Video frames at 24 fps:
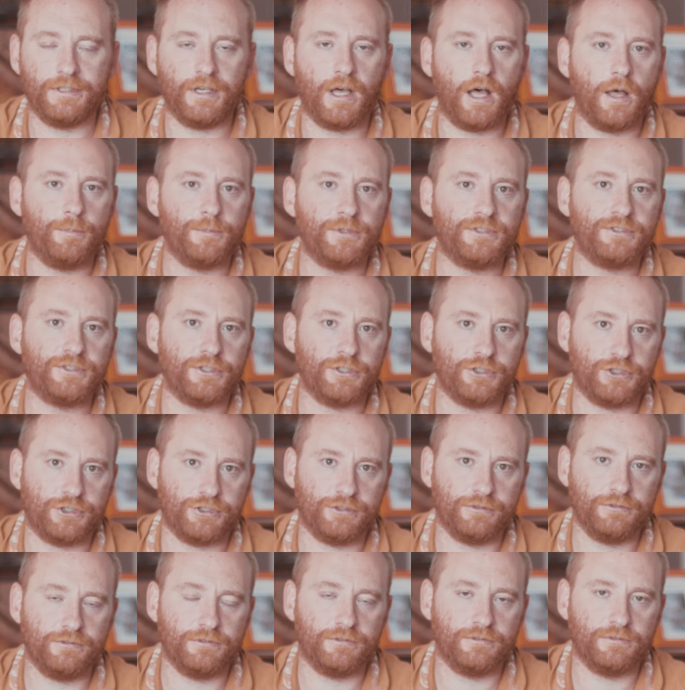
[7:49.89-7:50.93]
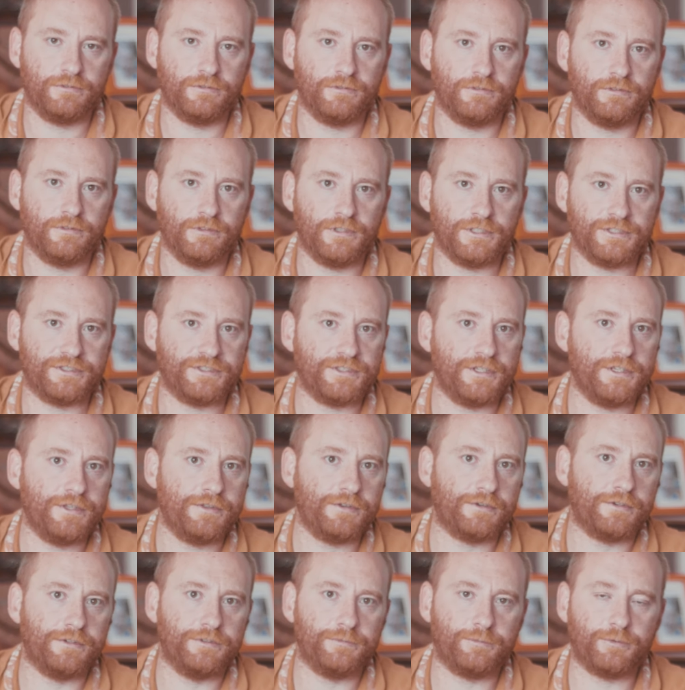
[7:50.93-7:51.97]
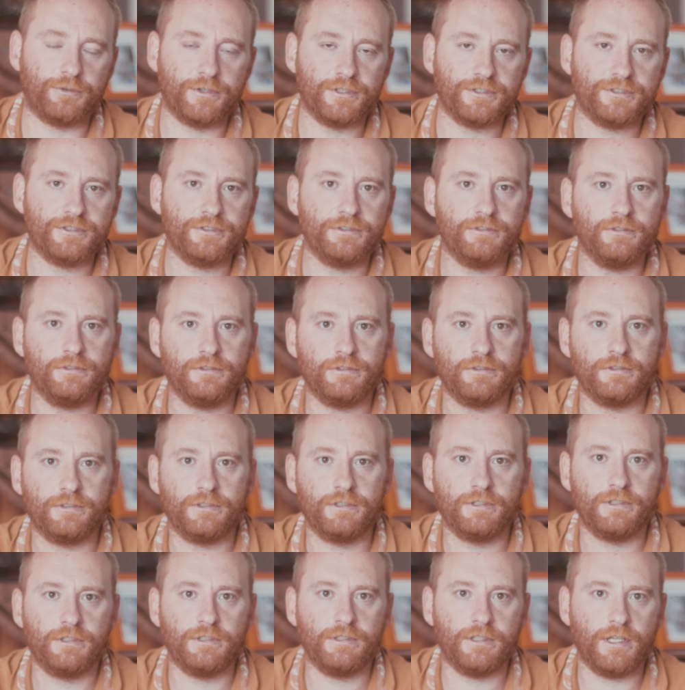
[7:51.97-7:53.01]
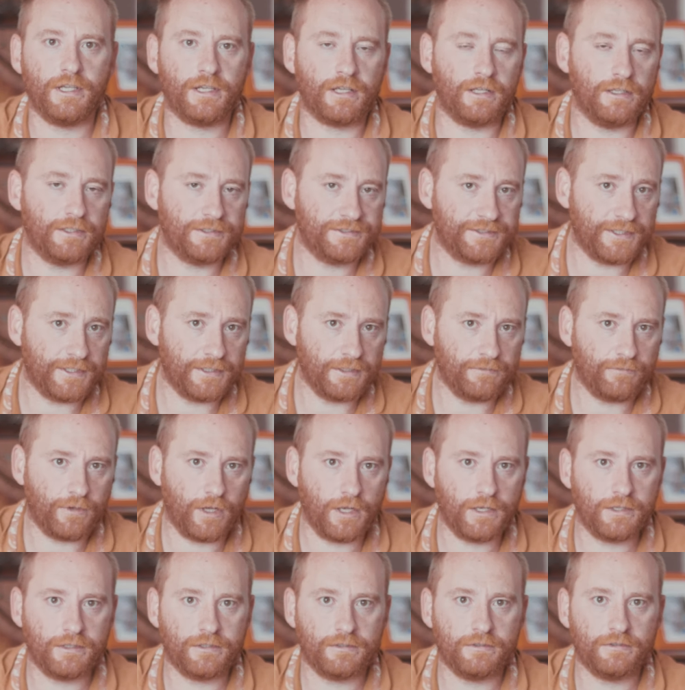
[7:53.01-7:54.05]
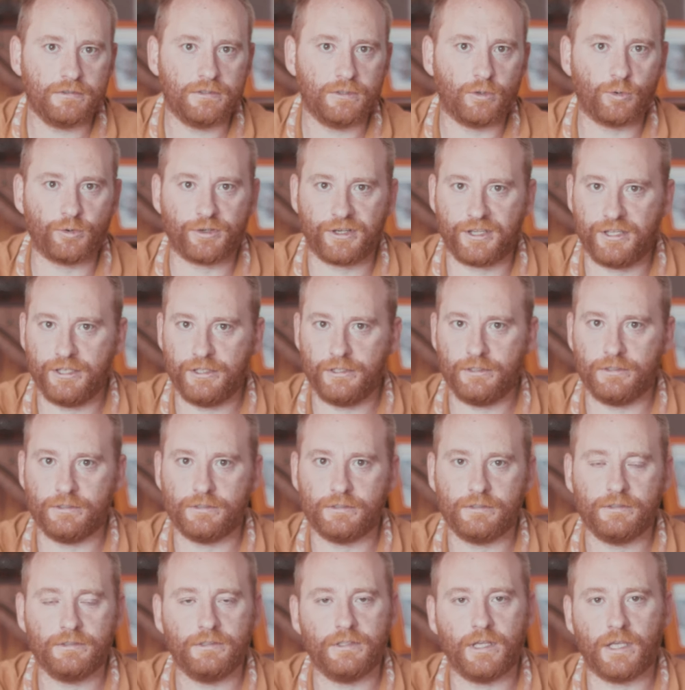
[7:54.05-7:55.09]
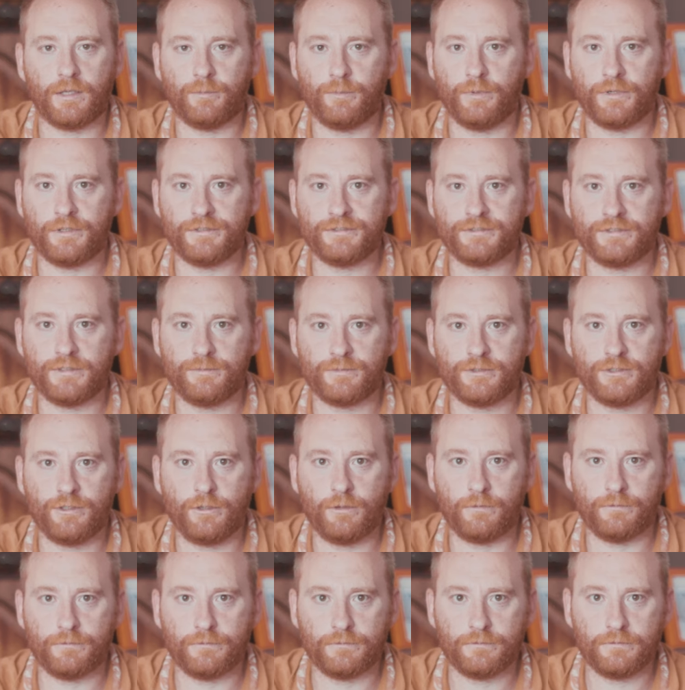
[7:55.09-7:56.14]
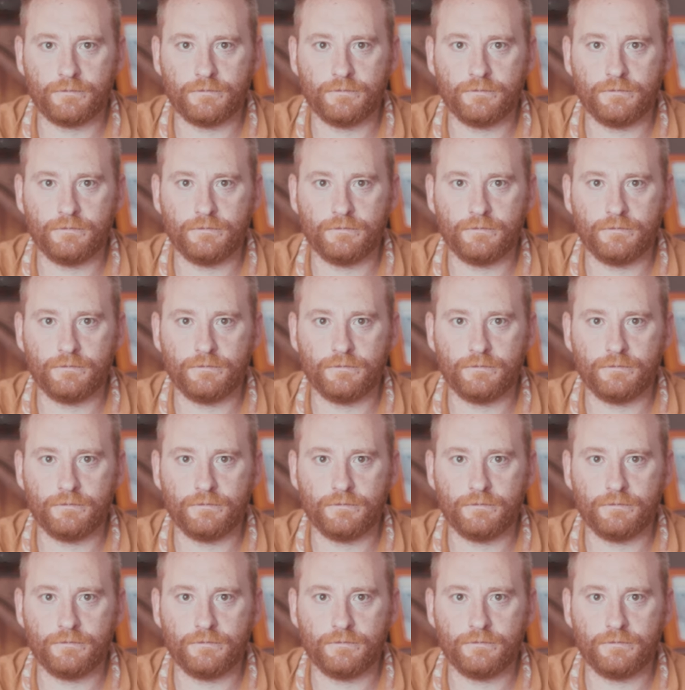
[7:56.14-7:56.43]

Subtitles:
The opposition is either in prison, like Alexei Navalny, or killed, like Boris Nemtsov.